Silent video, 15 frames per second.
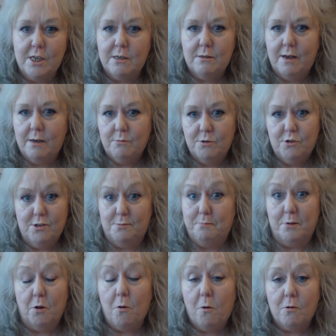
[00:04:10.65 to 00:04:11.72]
I, I would
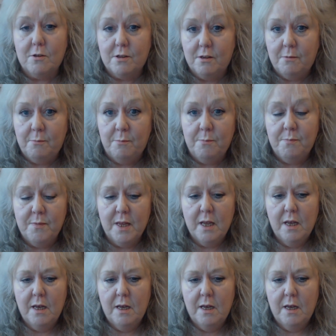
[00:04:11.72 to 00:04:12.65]
just block them.